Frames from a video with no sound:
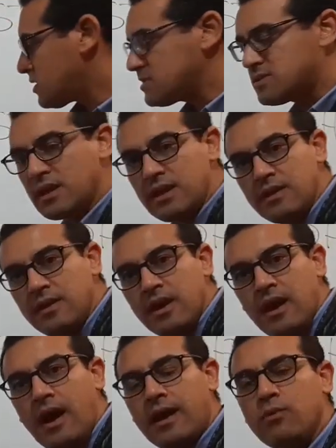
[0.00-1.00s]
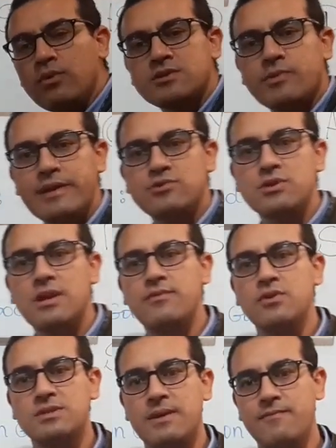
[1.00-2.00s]
can see, and I will try to give
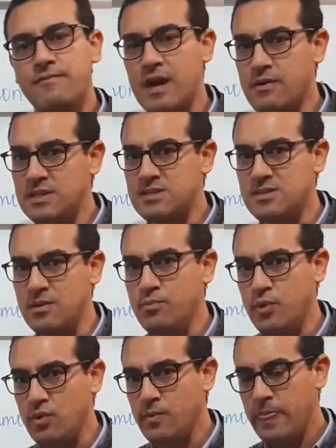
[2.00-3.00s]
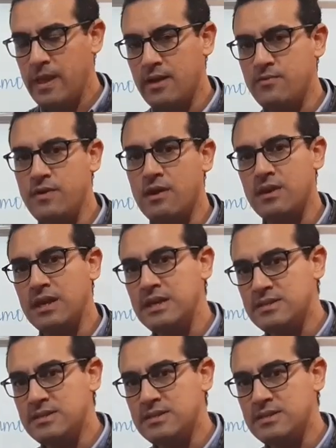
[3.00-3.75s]
you some very simple and very